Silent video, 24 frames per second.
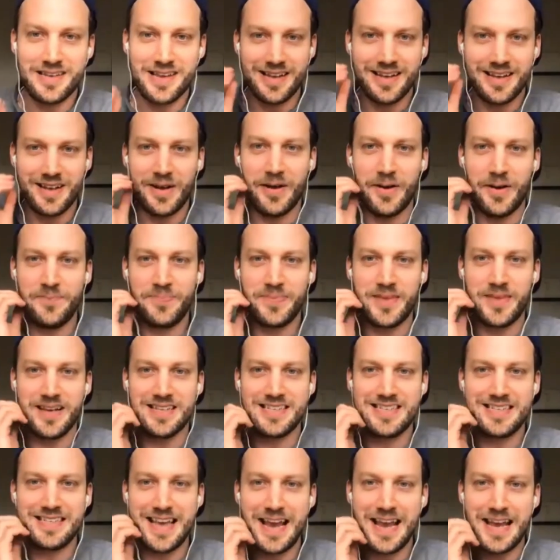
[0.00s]
a, a
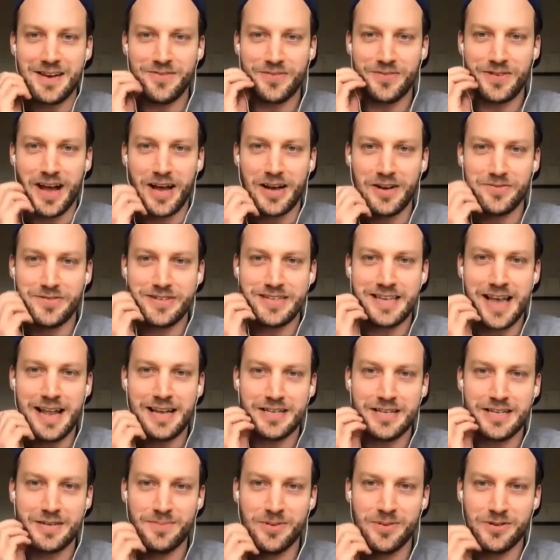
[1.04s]
safe kind of
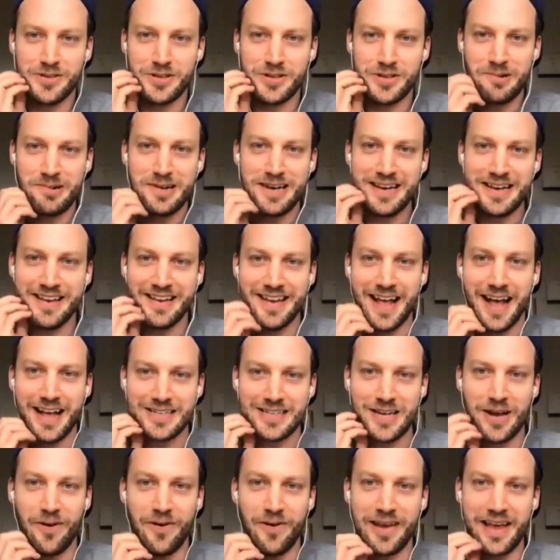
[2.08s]
sensible degree. And that's
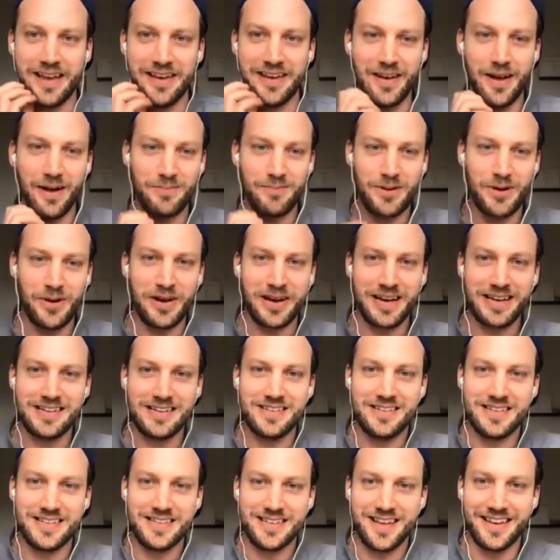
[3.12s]
how I ended up going
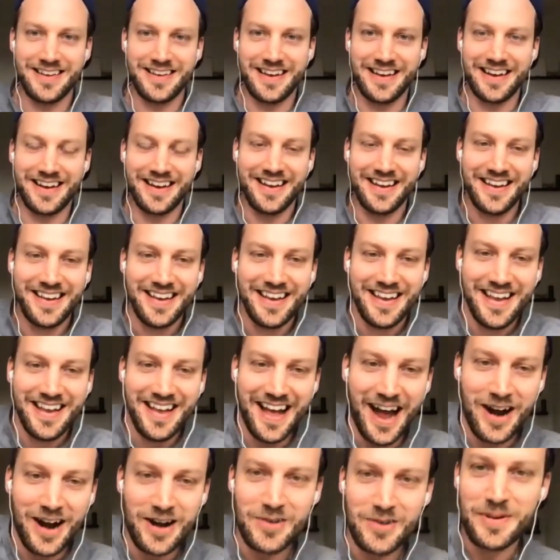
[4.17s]
into studying
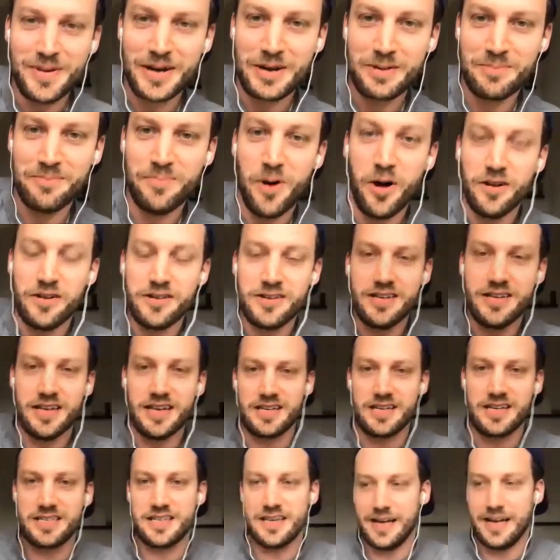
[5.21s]
Arabic and
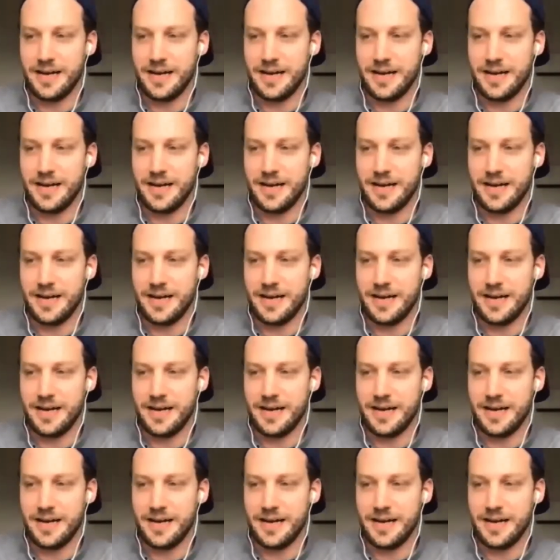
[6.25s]
politics.